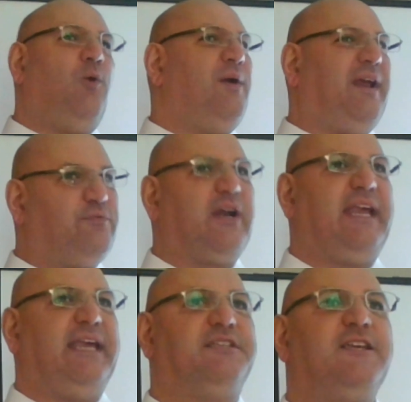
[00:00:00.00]
or whatever it
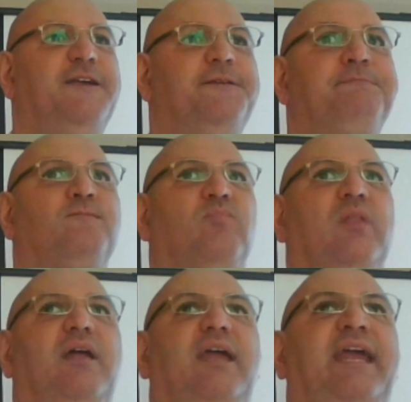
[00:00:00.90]
is,
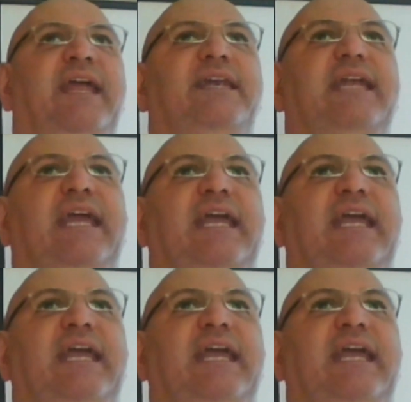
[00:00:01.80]
in,